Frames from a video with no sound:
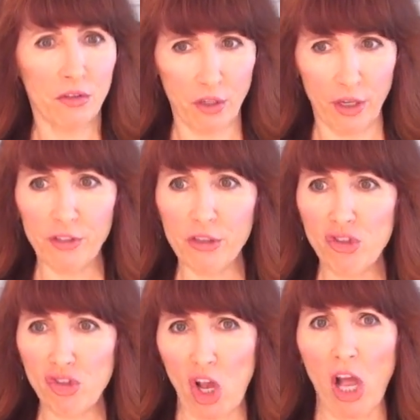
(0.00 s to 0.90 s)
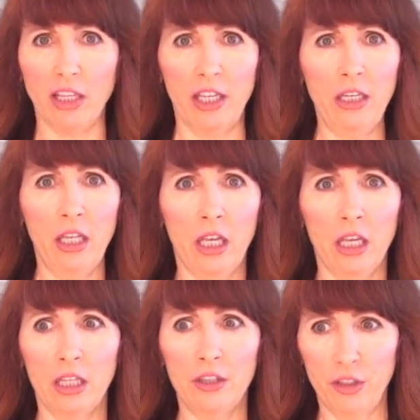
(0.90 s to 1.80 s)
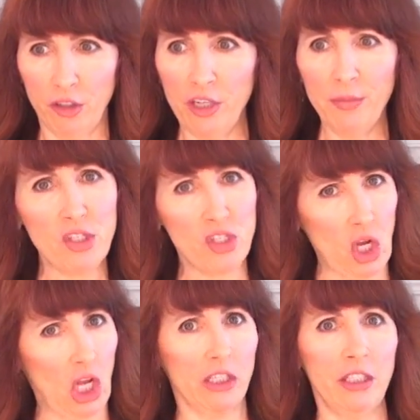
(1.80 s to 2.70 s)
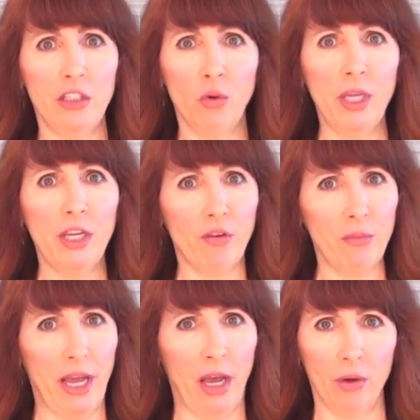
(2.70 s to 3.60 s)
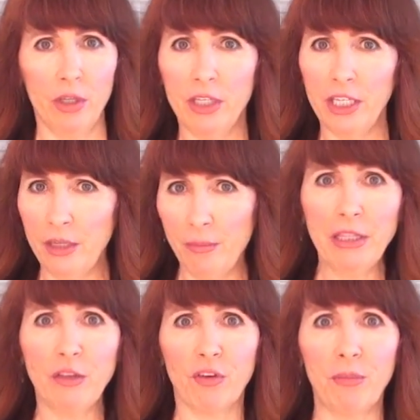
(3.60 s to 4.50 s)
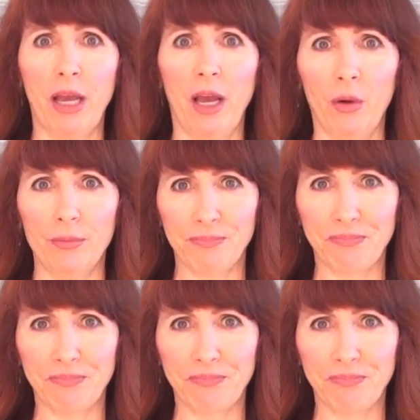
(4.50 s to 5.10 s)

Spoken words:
if they're solid, they're going to be solid in a week from now, in a month from now.